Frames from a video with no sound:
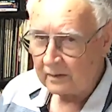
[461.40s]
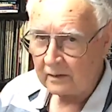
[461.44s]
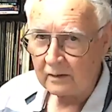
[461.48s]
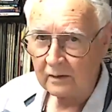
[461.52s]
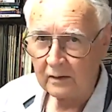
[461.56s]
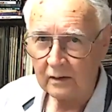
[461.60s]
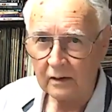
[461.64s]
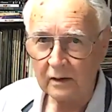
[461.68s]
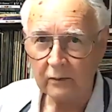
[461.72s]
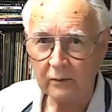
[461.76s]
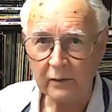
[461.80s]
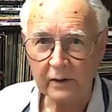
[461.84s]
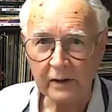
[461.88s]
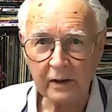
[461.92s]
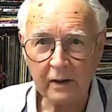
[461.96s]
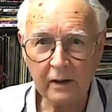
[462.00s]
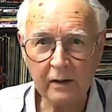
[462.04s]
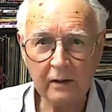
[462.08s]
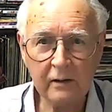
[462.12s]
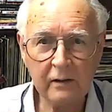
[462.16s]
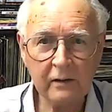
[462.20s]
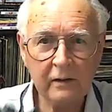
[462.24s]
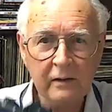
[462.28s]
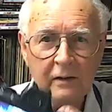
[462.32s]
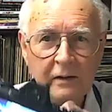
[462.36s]
There we
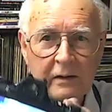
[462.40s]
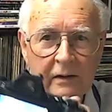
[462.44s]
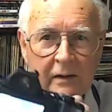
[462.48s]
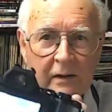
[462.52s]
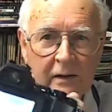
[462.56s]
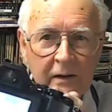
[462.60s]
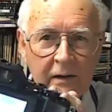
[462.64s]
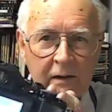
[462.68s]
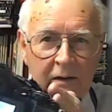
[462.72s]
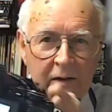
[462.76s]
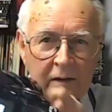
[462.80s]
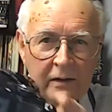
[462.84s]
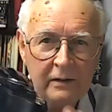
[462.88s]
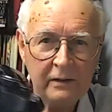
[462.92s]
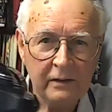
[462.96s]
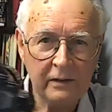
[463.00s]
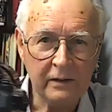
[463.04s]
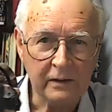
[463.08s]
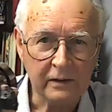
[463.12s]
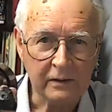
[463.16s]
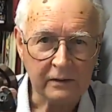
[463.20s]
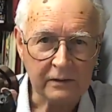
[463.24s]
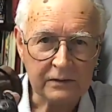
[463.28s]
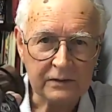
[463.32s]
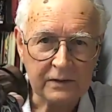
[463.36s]
go.
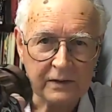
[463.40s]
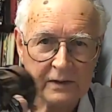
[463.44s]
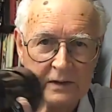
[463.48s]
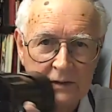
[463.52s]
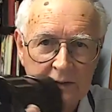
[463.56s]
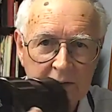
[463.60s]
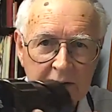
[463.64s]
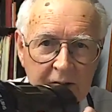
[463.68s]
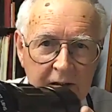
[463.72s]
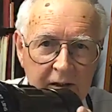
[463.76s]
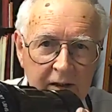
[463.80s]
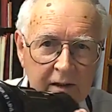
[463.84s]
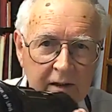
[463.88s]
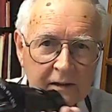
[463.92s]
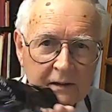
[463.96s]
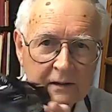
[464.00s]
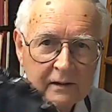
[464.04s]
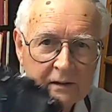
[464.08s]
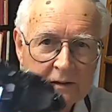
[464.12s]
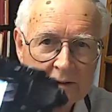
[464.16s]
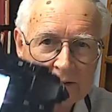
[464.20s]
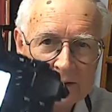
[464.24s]
You can see there.